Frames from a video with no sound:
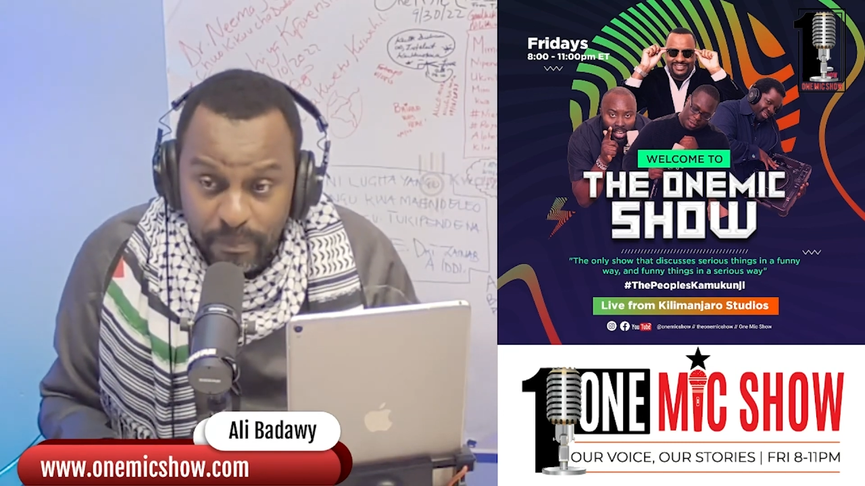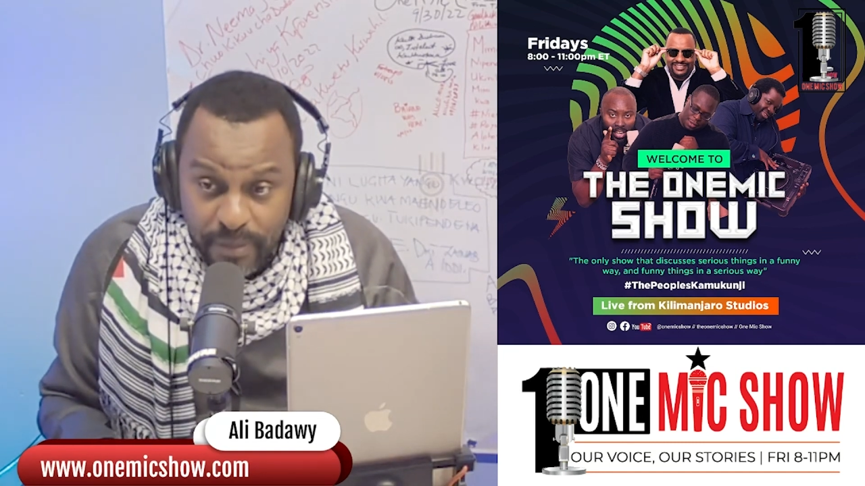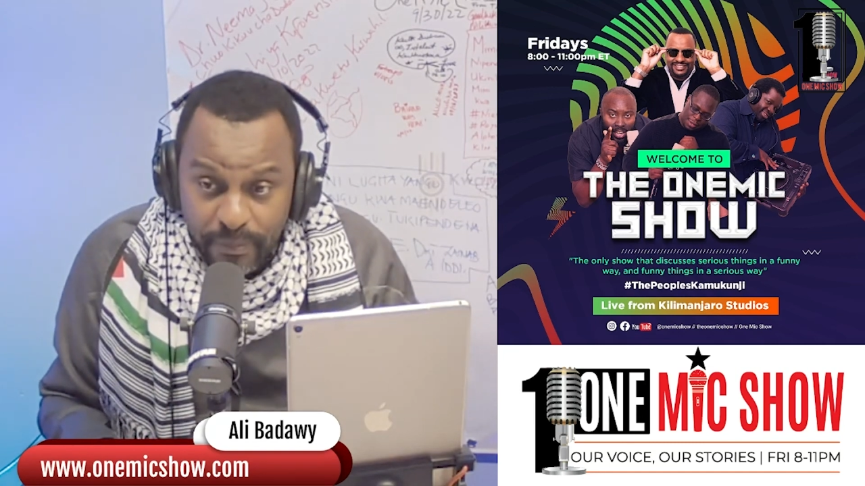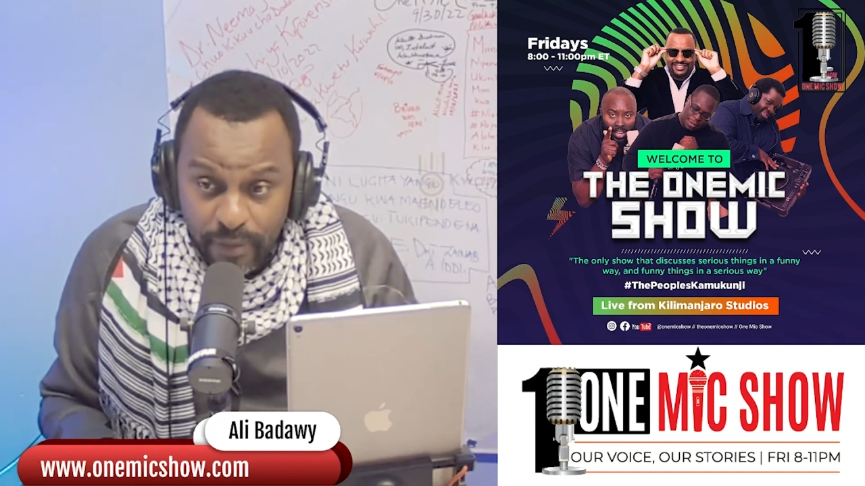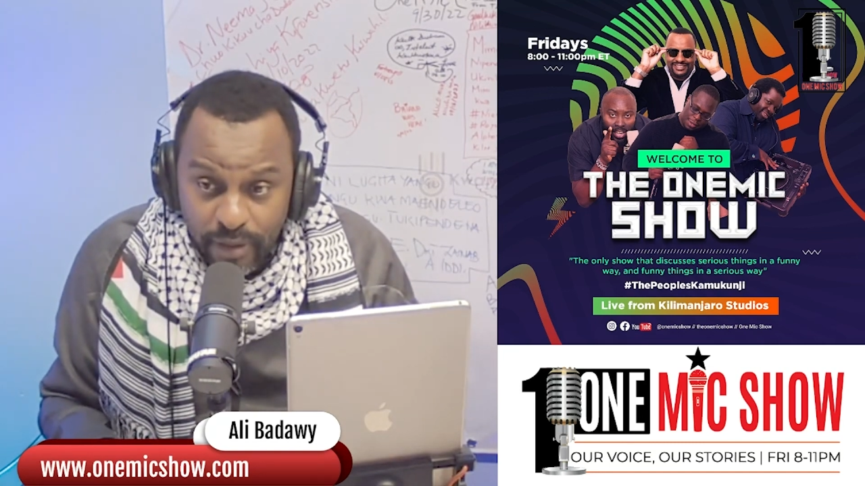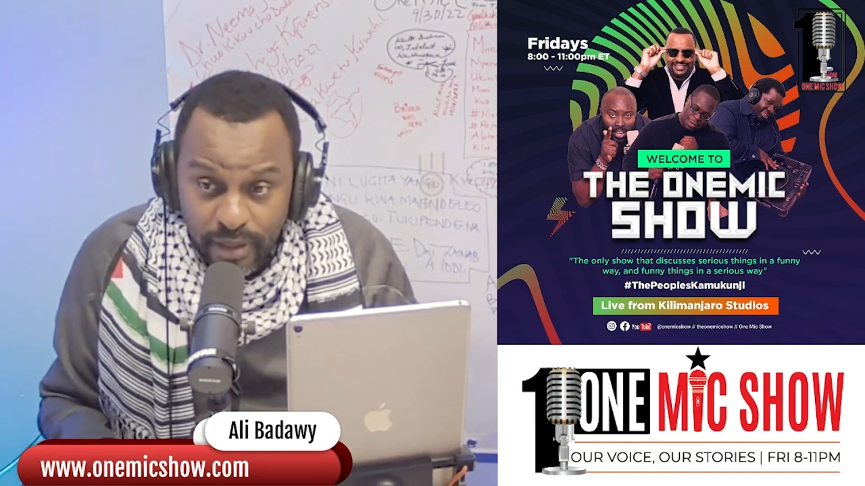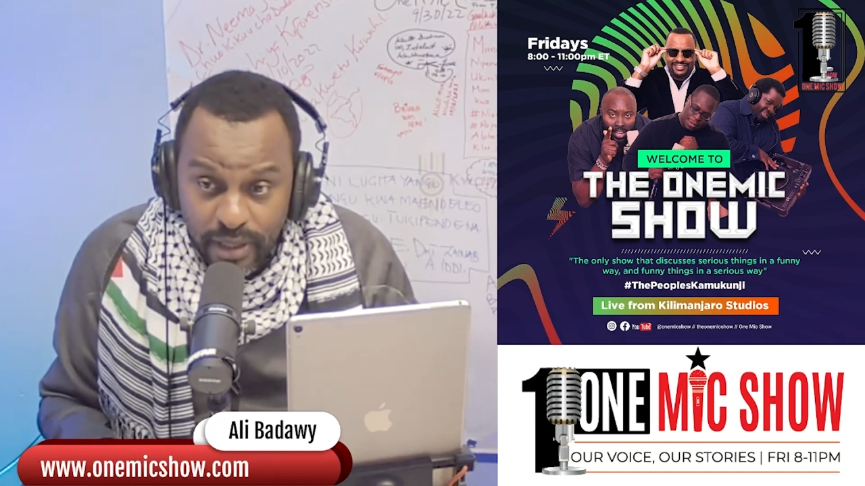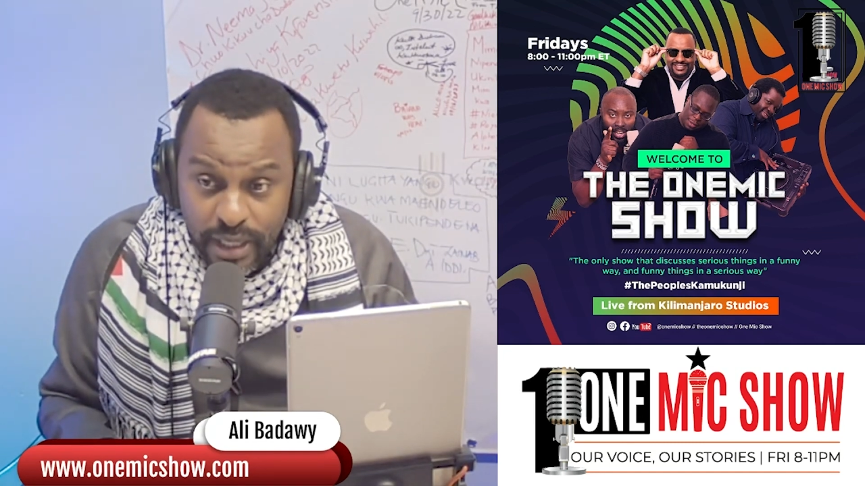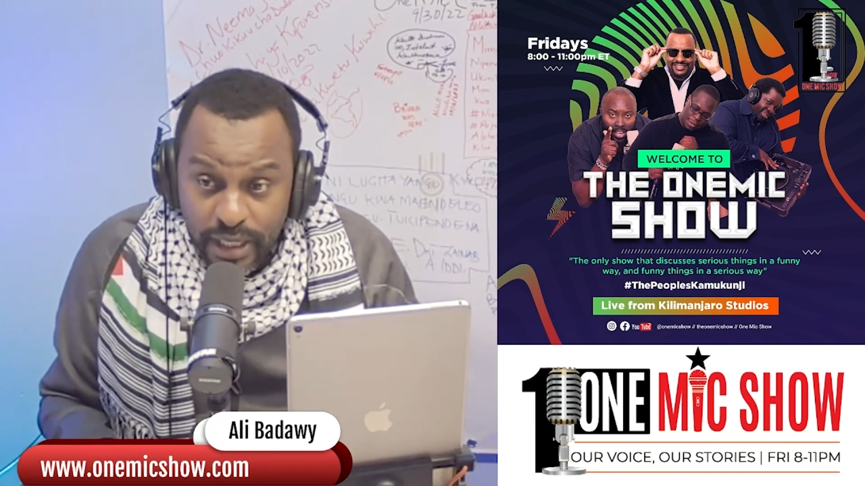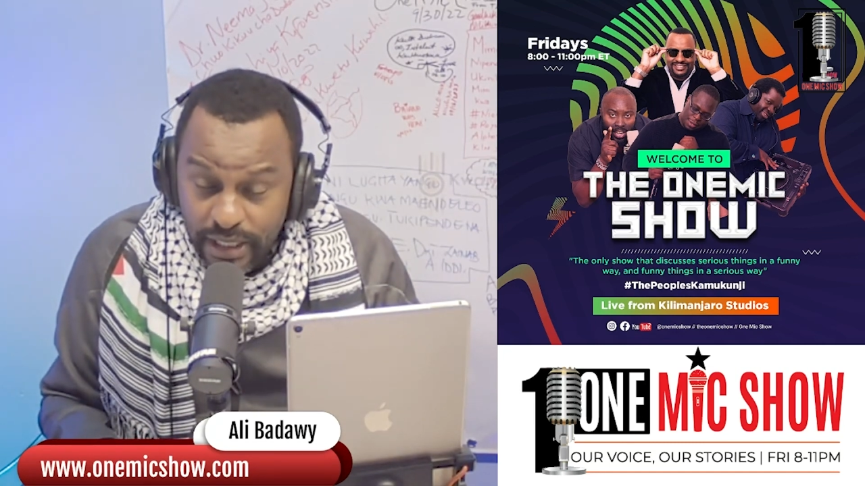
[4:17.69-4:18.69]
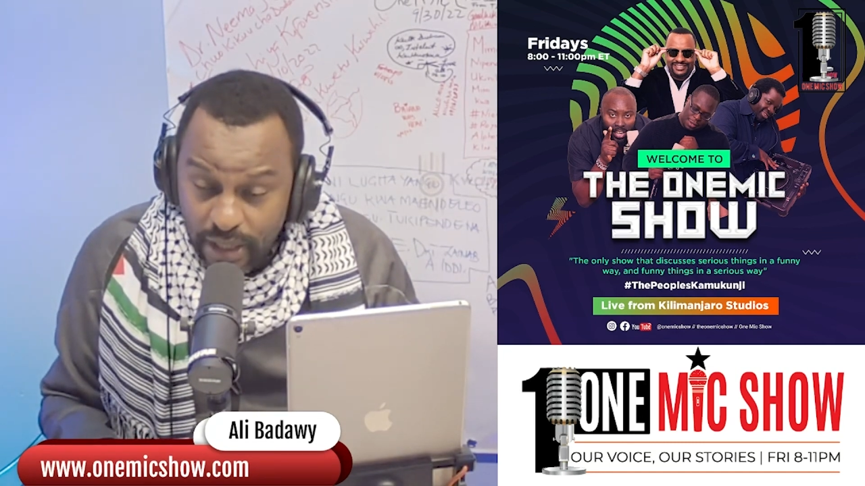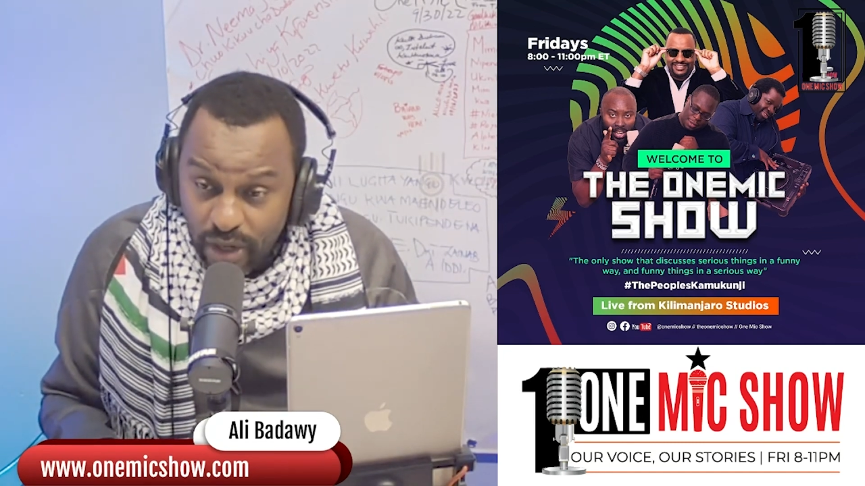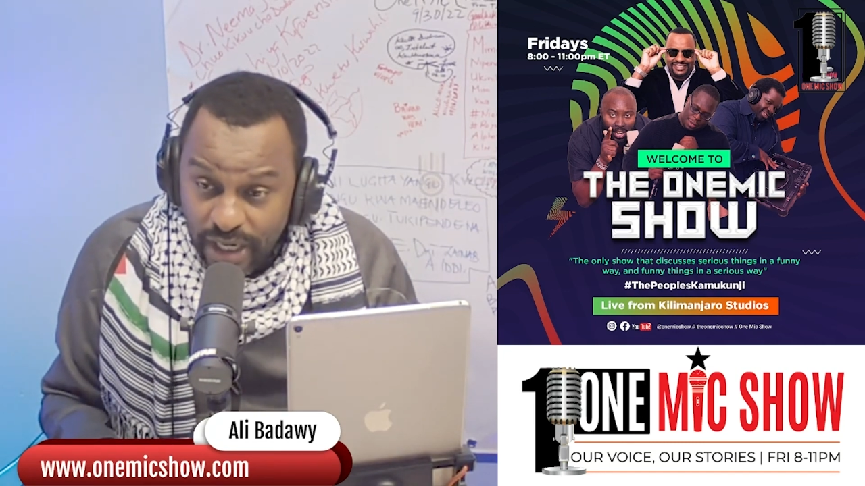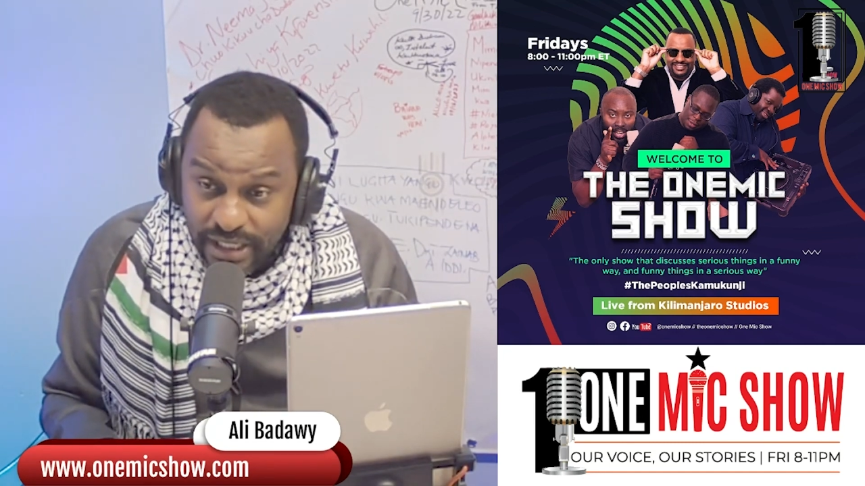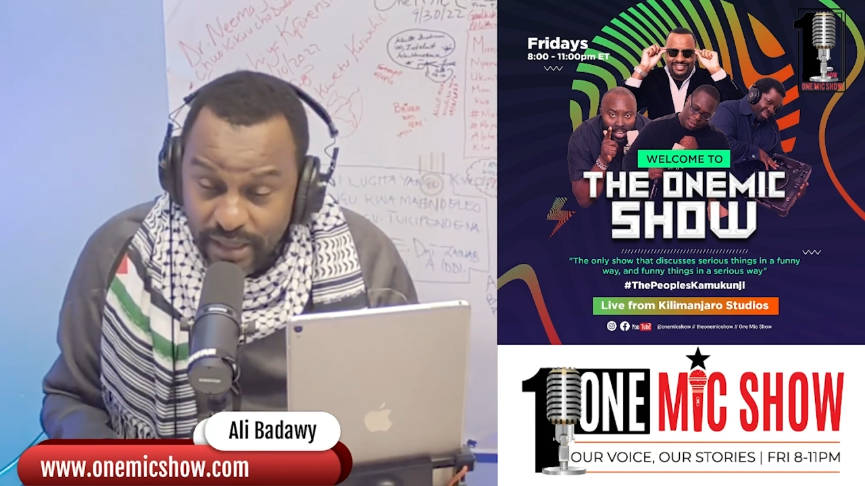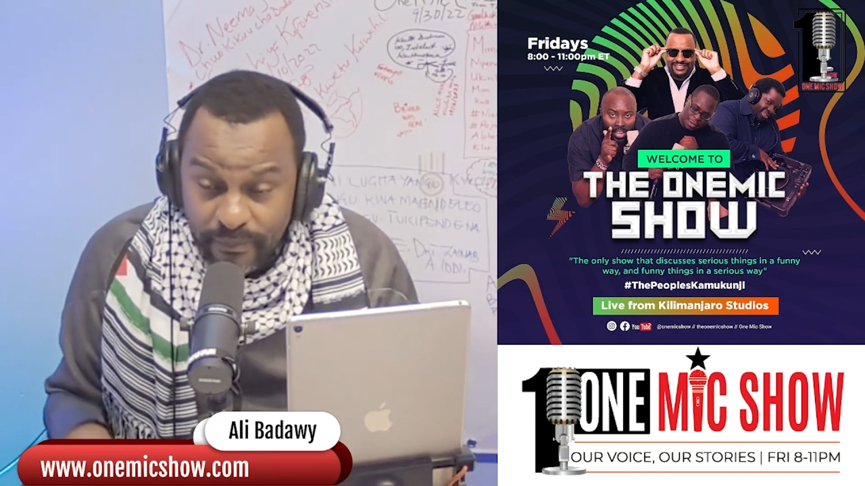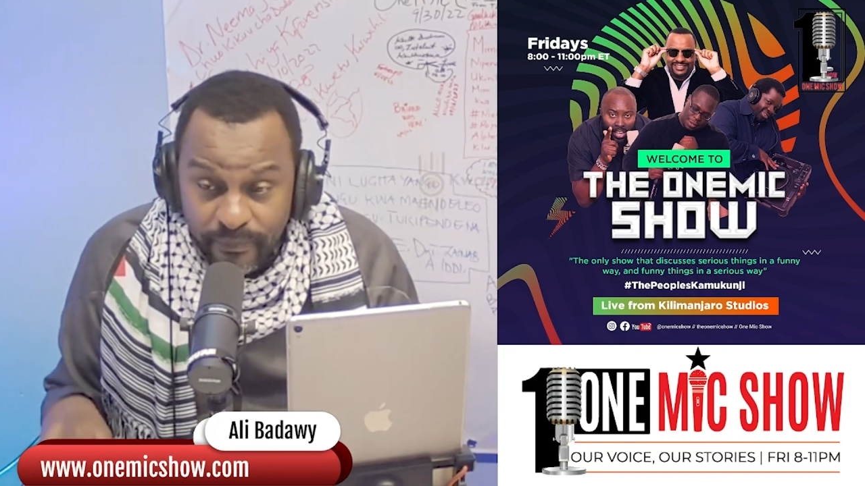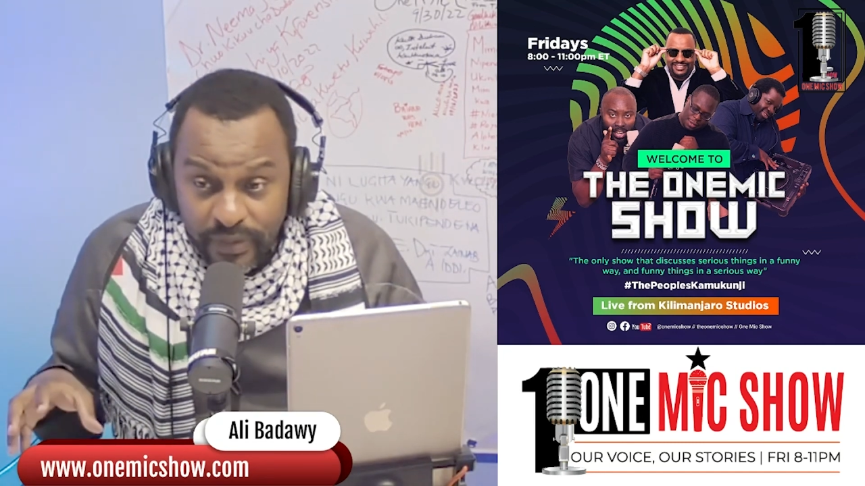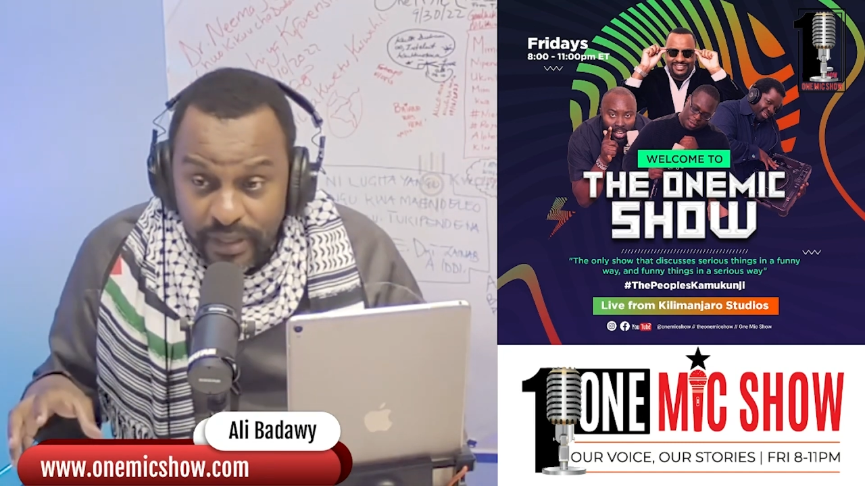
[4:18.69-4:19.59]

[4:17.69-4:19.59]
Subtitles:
people in the longer term.